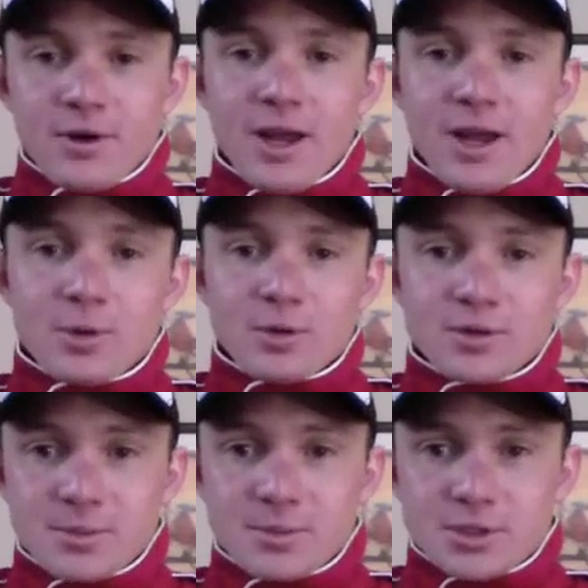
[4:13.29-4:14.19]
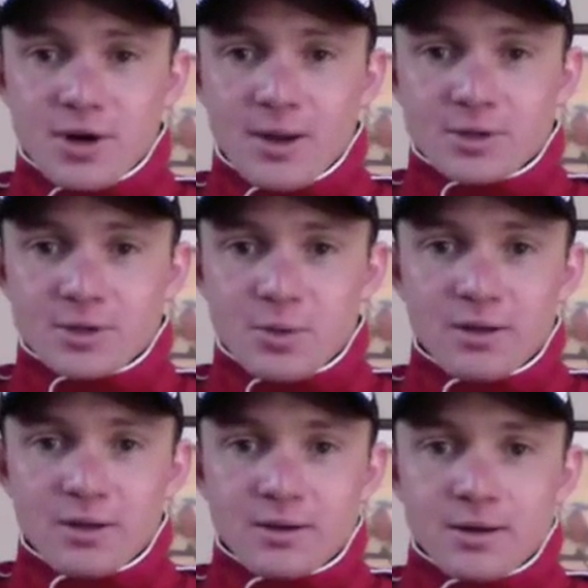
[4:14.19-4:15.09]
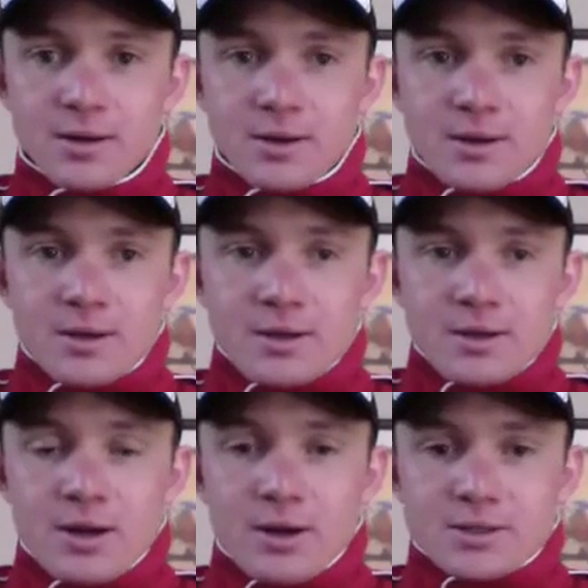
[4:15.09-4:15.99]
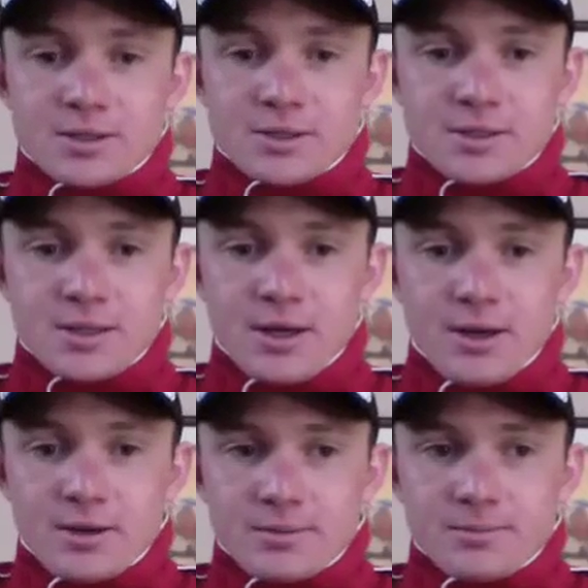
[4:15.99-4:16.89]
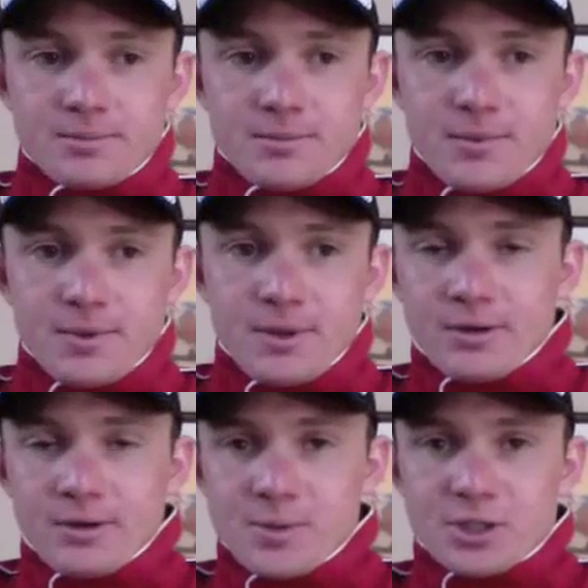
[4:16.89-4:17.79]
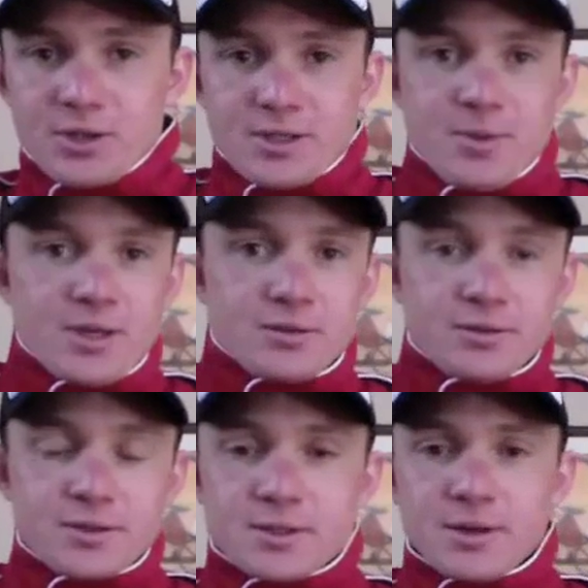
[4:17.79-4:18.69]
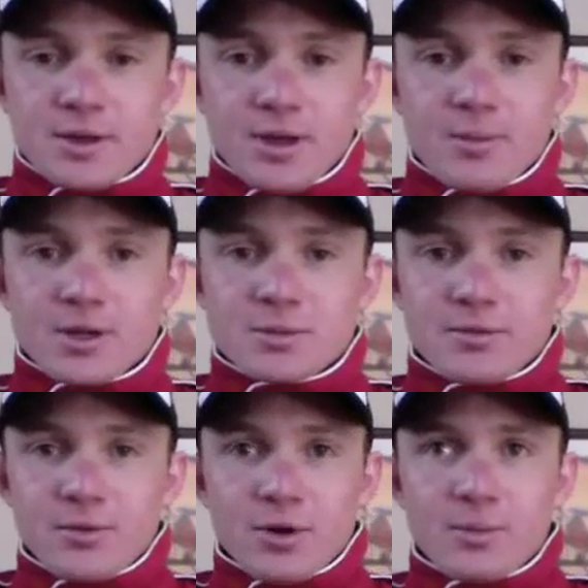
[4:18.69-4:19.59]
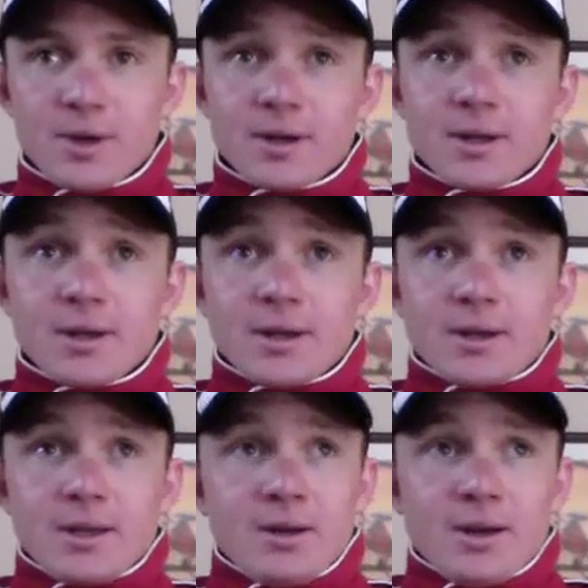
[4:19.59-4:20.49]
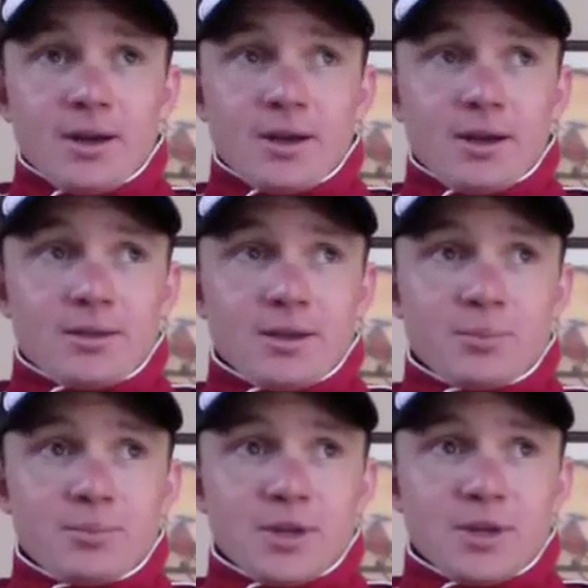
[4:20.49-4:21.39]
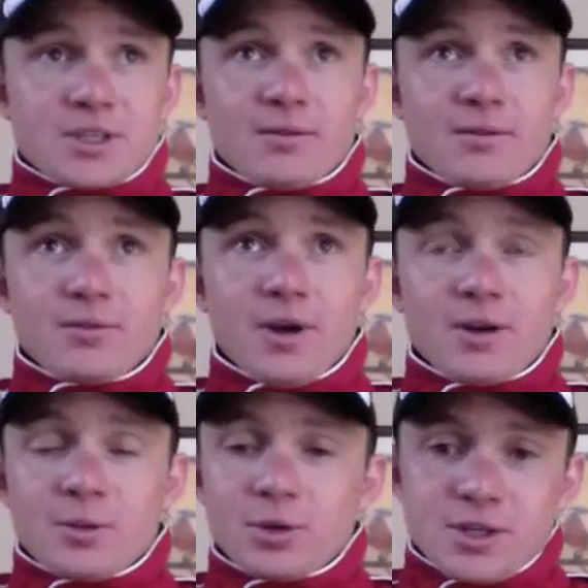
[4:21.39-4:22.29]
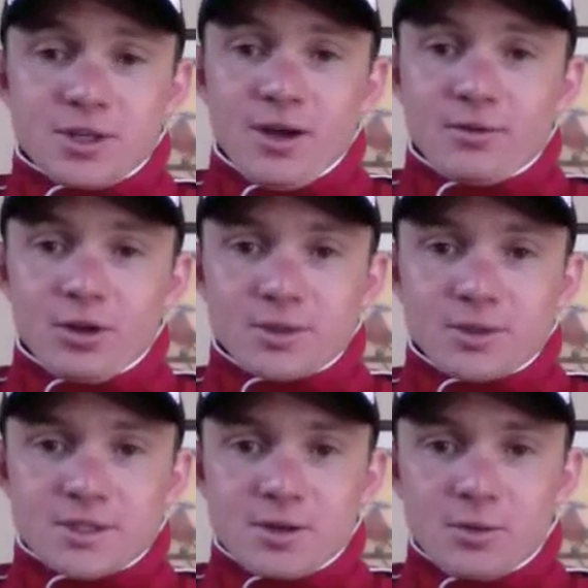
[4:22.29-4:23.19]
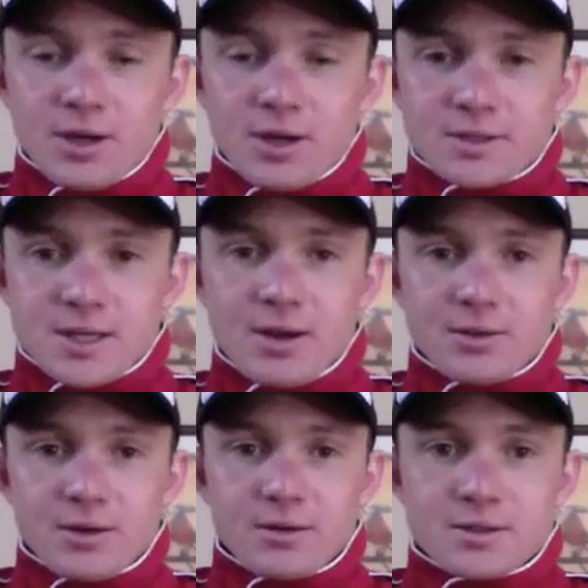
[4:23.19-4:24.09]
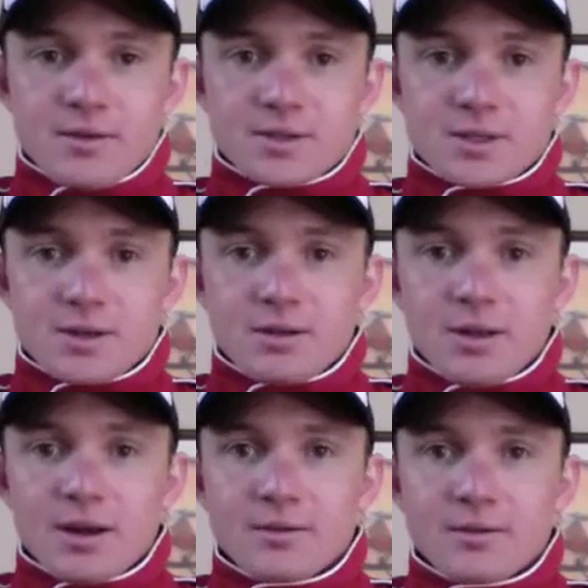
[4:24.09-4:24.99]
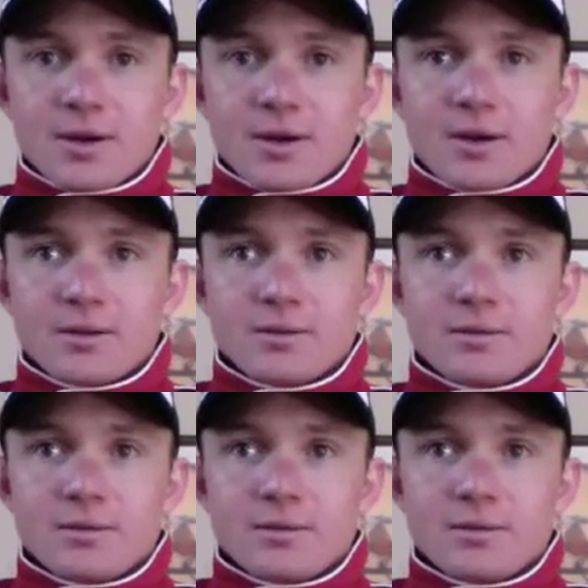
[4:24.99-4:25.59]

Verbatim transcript: very happy with Zip and Stram as well. And you know, I just uh, you know specialized bicycles, like I mentioned before, but you know, I, I, think it's kind of fun to push the envelope and see what else is out there. There's obviously a lot of uh,